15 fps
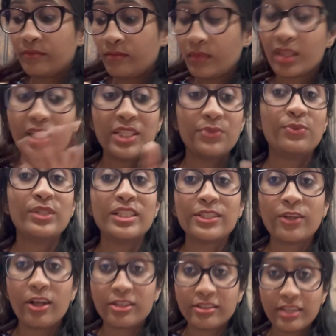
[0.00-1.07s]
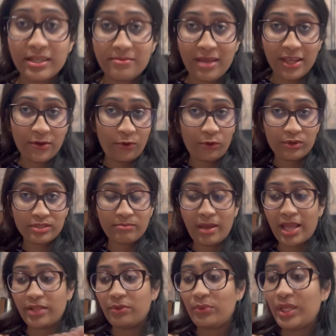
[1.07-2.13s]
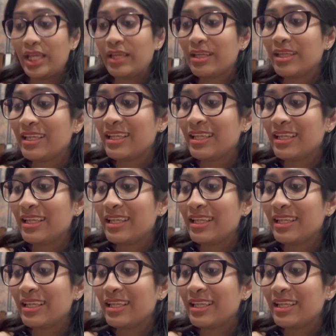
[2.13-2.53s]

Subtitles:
This one is also in my course, by the way.